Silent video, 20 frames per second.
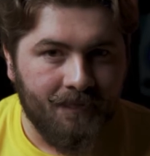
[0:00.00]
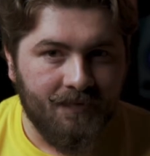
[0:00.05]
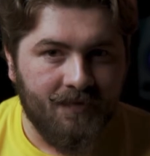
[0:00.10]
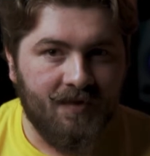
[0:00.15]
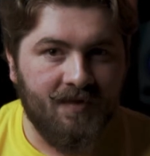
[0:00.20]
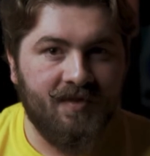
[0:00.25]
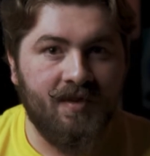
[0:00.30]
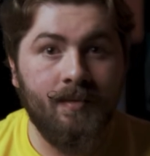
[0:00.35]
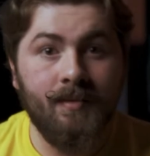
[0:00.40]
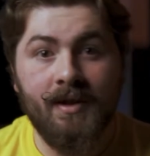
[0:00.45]

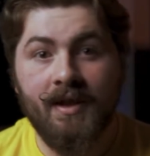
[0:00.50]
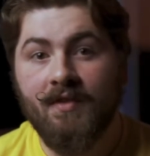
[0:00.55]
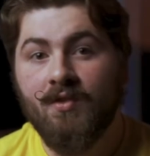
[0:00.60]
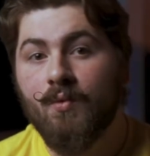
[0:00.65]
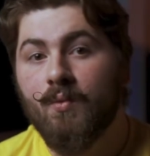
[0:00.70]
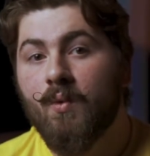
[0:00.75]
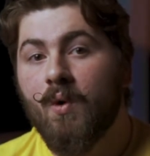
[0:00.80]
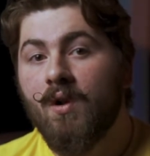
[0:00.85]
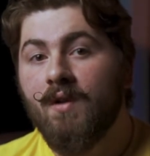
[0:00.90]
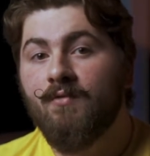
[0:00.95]
To simulate
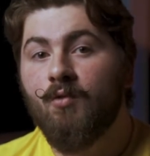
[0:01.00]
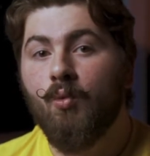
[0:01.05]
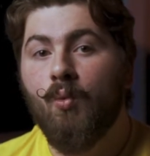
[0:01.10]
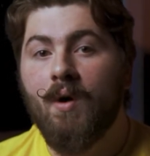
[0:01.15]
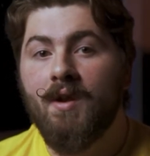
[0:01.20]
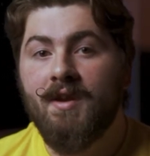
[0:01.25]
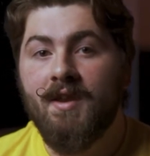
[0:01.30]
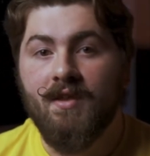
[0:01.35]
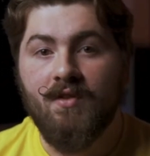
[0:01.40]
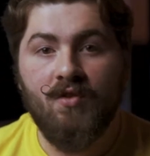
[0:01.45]
the roll of a
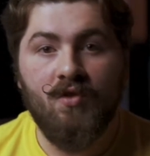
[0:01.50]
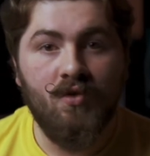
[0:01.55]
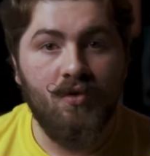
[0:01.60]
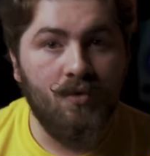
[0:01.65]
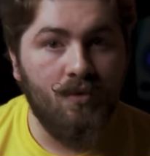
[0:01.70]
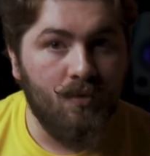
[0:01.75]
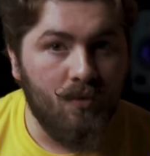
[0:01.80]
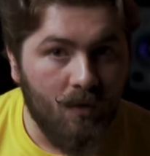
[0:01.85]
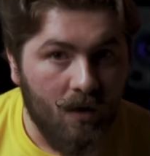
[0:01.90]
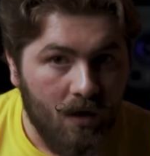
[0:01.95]

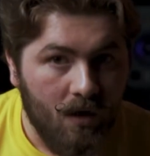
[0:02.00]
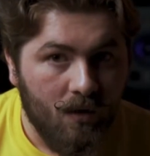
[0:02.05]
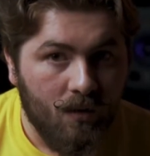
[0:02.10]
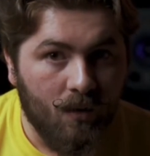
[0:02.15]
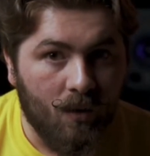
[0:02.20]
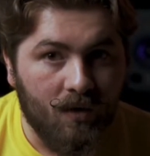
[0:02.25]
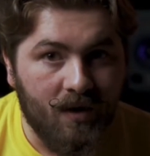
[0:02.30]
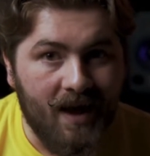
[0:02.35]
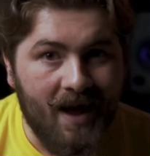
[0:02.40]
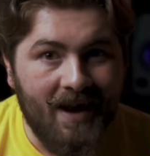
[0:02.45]
1d2,
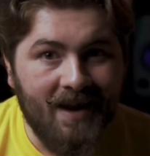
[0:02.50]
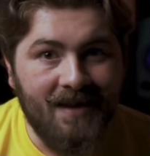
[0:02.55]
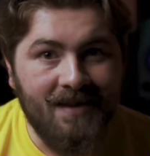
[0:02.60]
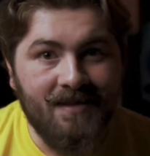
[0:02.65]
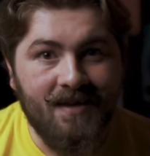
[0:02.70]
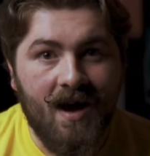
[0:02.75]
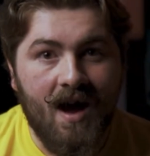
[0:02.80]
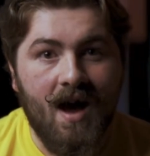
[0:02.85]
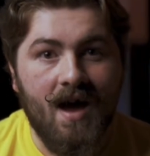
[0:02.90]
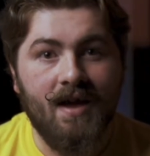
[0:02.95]
roll any
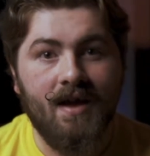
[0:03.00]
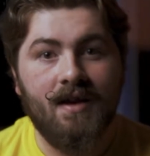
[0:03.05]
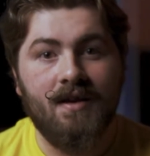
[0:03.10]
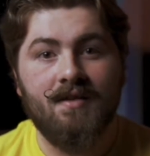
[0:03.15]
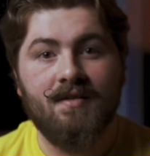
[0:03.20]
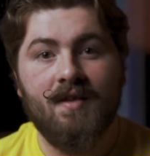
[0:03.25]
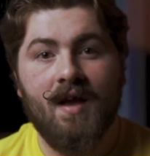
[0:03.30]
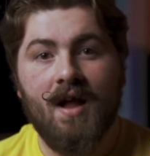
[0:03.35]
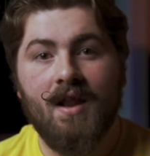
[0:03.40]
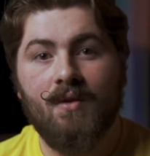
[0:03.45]
die and
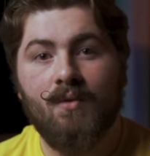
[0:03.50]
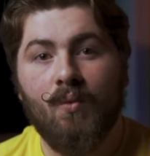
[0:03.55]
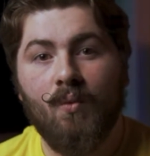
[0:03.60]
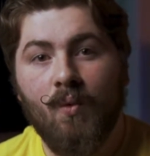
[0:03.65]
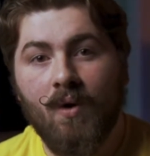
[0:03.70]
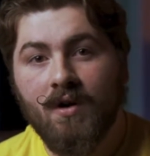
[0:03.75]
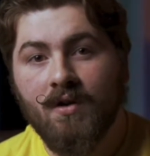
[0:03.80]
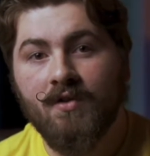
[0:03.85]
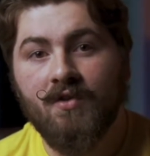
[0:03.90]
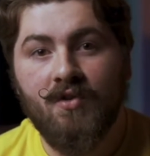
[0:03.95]
assign it
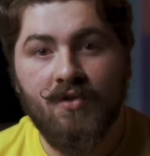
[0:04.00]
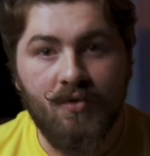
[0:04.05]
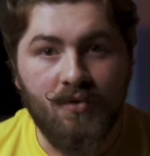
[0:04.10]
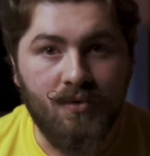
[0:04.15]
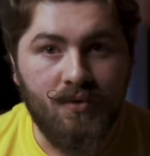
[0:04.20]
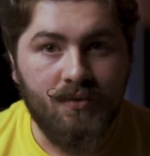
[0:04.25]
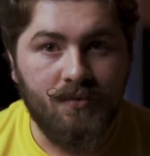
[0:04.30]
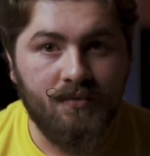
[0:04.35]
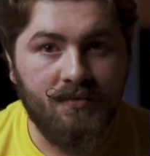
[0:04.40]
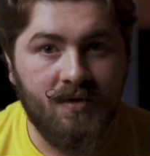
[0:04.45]
1 or
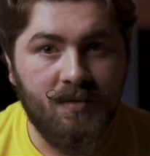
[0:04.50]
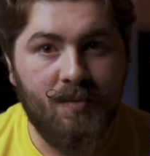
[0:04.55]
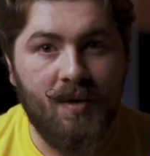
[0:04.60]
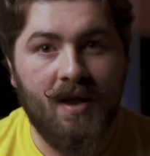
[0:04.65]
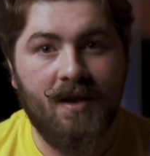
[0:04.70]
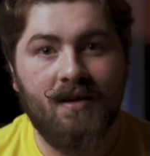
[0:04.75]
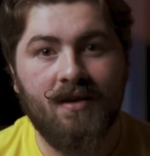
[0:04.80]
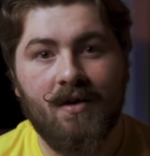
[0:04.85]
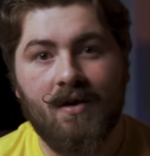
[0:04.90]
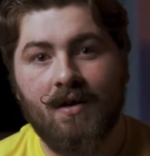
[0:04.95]
2
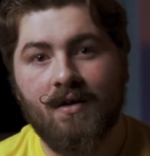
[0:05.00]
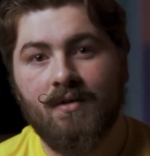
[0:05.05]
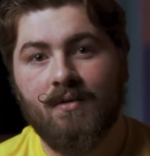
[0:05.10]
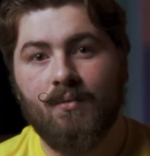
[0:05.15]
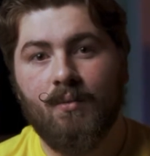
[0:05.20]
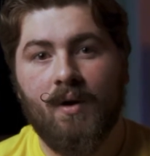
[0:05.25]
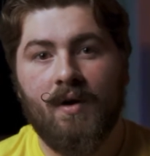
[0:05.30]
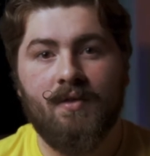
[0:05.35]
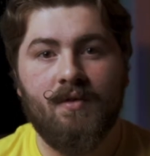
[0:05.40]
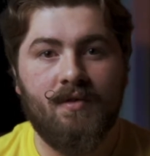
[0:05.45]
depending
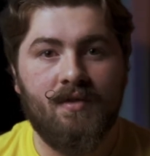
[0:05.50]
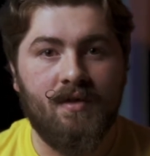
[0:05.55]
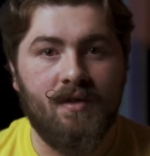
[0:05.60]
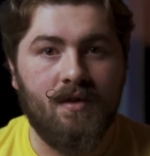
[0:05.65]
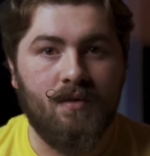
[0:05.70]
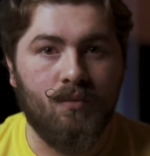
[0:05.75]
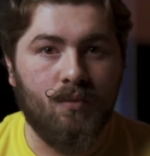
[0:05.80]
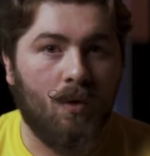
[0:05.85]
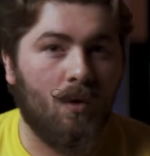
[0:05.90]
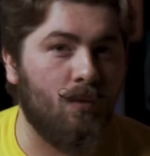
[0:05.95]
on whether
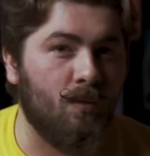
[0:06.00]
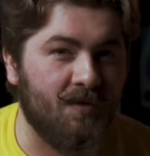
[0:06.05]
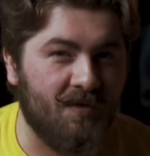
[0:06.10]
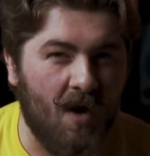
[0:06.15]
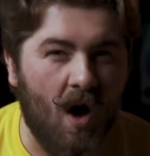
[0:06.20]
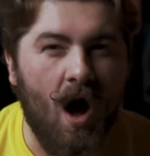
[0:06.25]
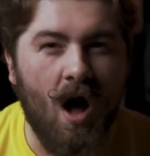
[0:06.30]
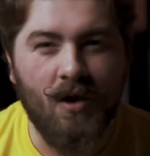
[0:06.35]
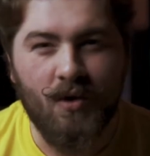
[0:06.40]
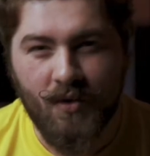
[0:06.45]
the roll was
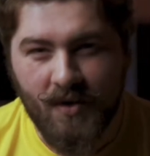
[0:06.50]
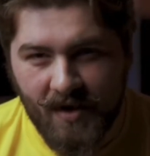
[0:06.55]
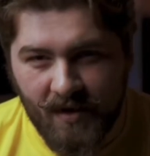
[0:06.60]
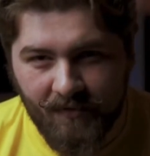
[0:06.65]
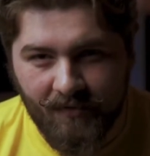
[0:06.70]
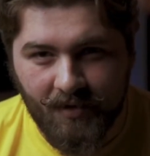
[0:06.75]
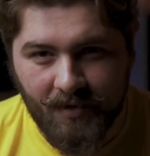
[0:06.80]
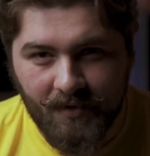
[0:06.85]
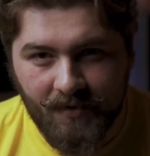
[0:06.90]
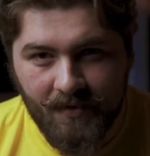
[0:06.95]
odd or
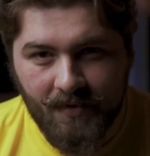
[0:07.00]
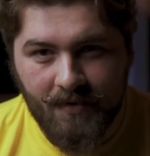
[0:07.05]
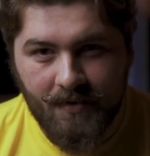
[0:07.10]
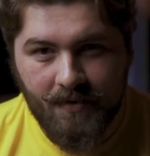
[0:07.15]
even.